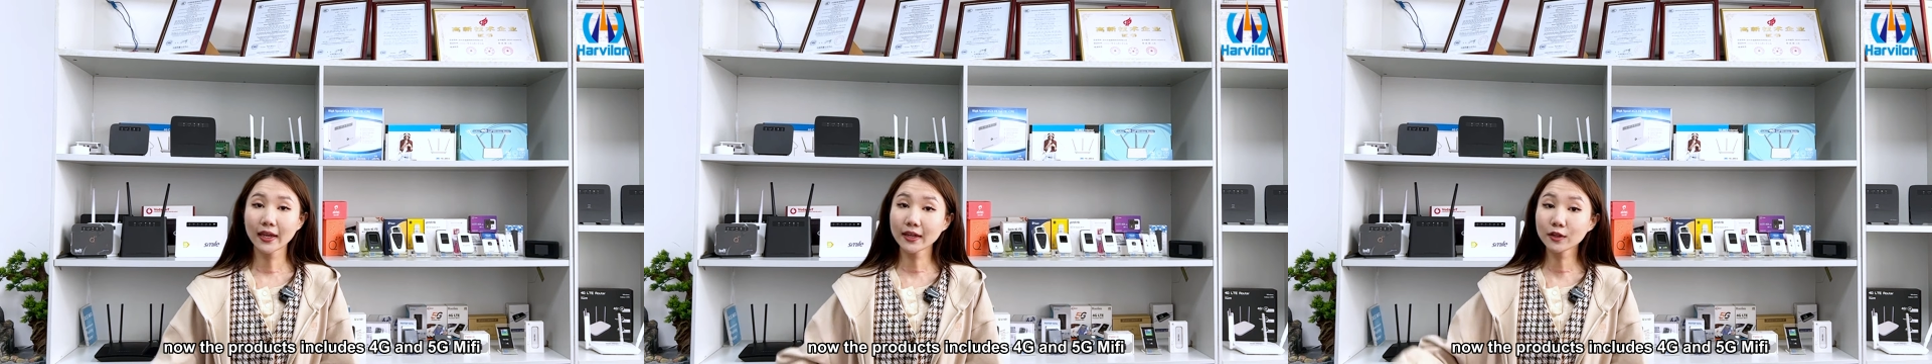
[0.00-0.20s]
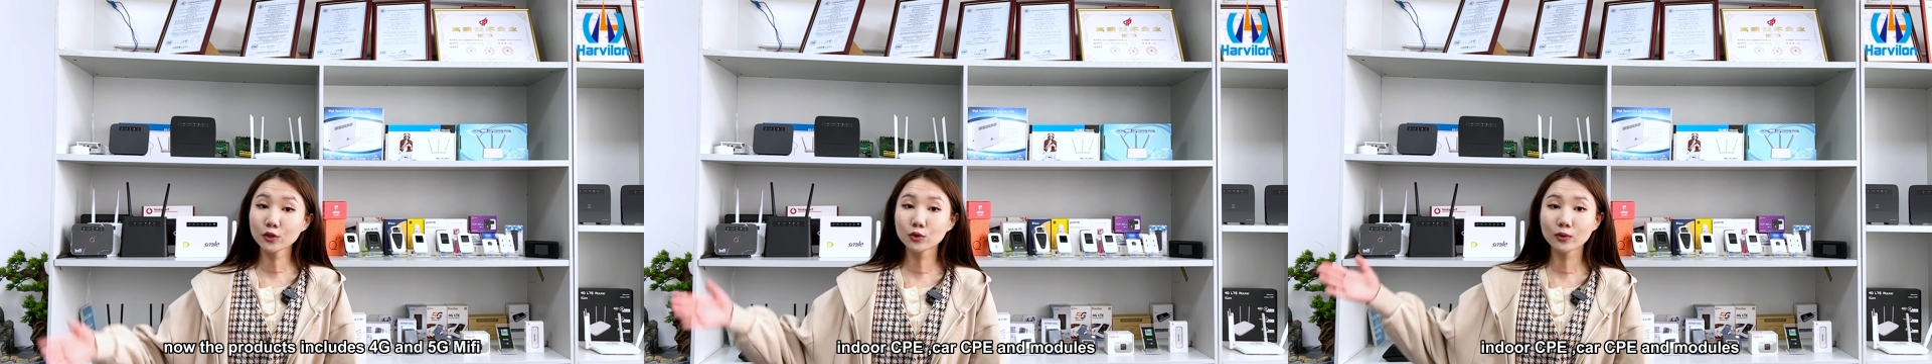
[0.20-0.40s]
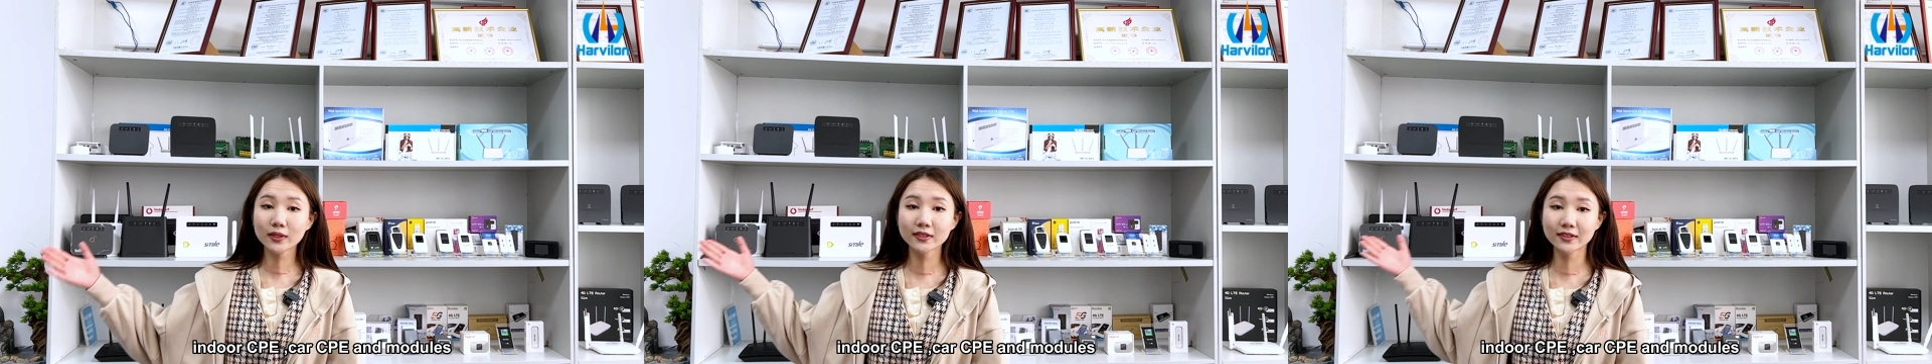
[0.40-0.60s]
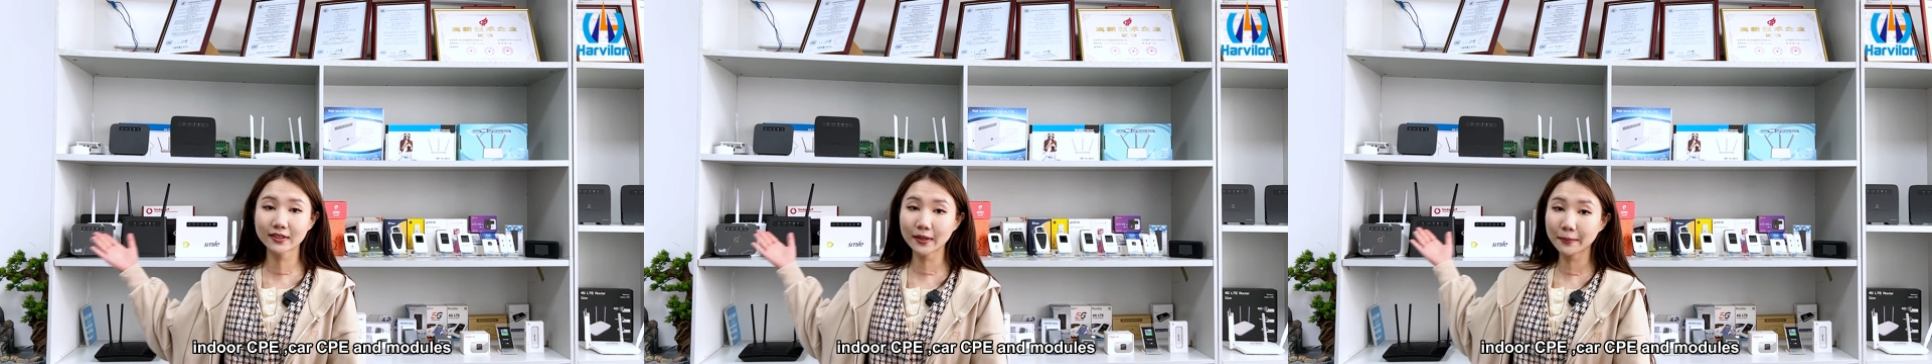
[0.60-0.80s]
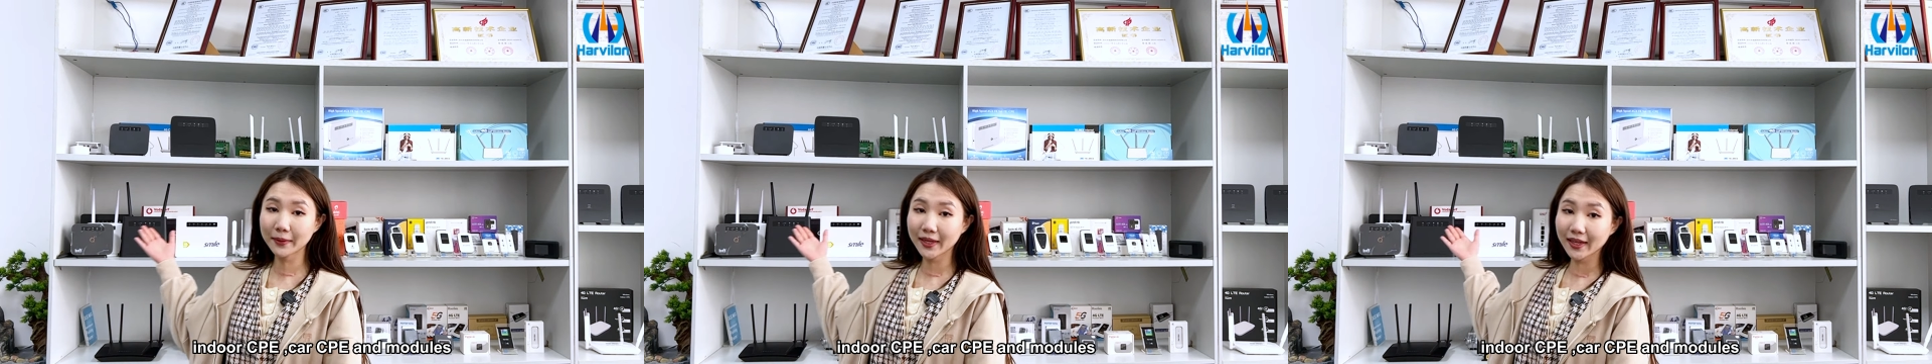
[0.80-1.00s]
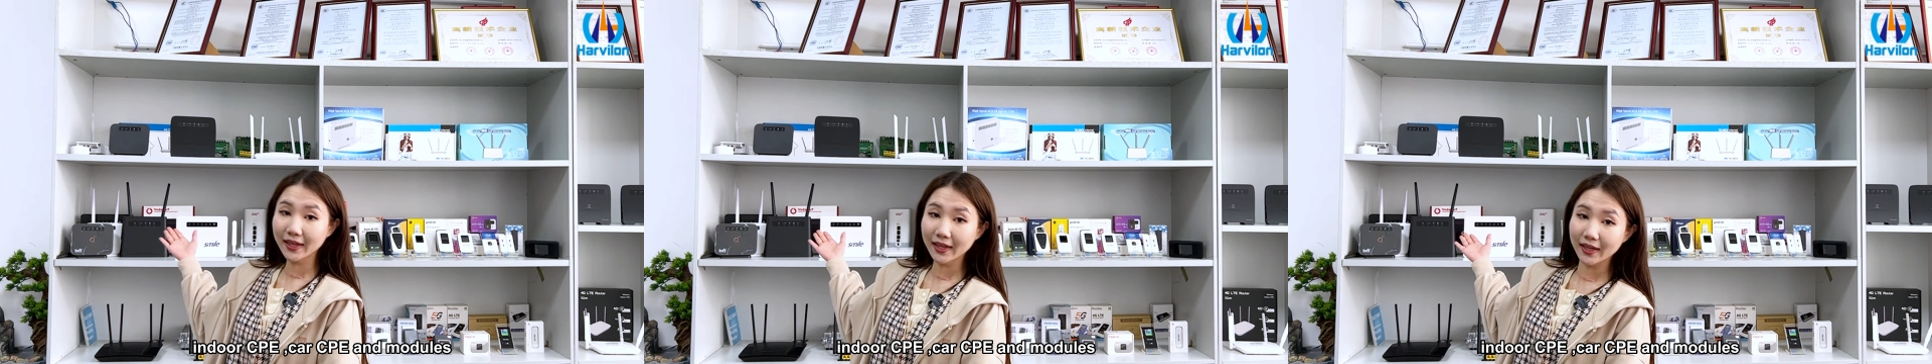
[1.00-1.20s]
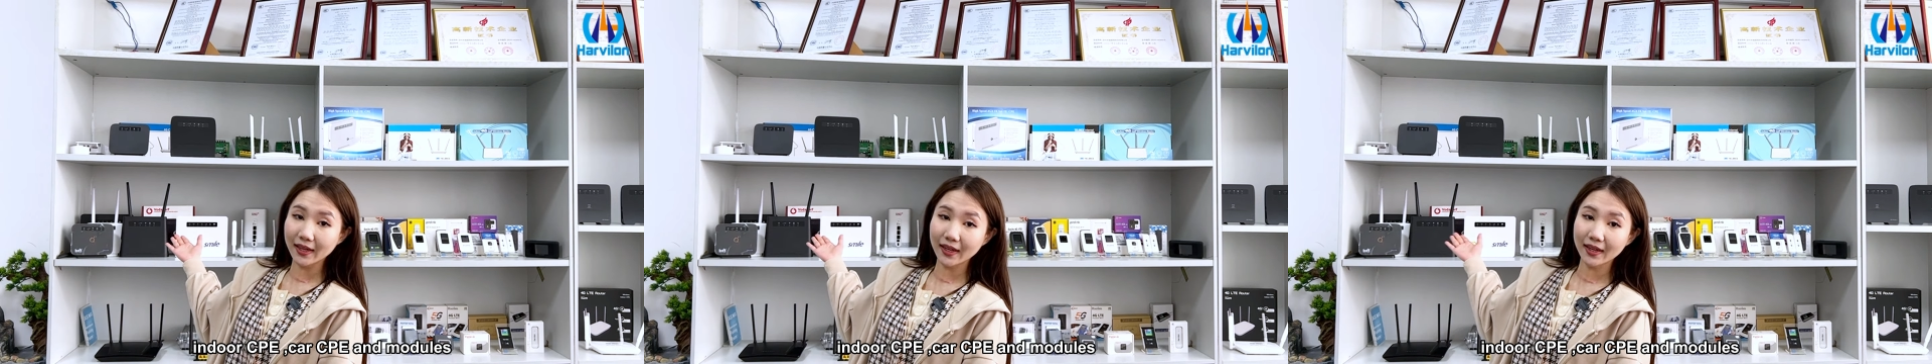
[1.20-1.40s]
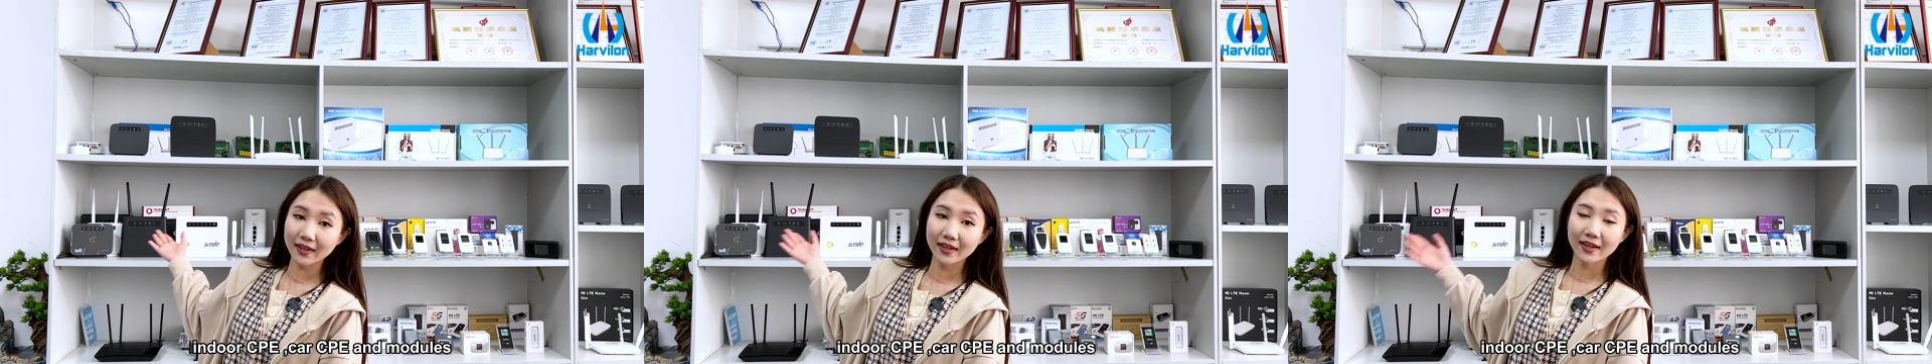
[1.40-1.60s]
indoor C B
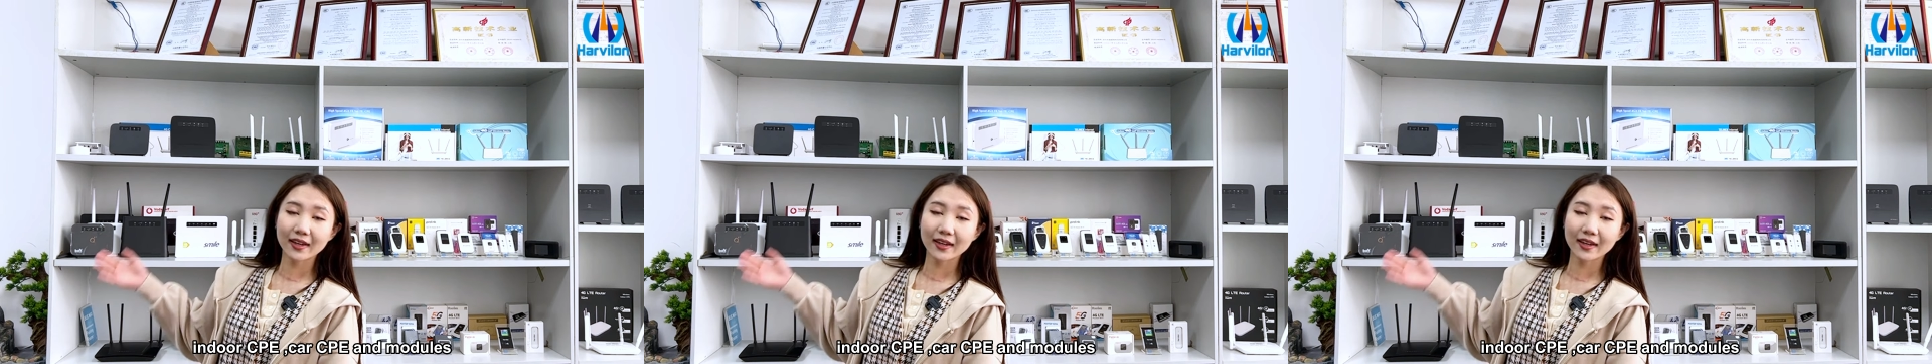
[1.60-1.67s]
E,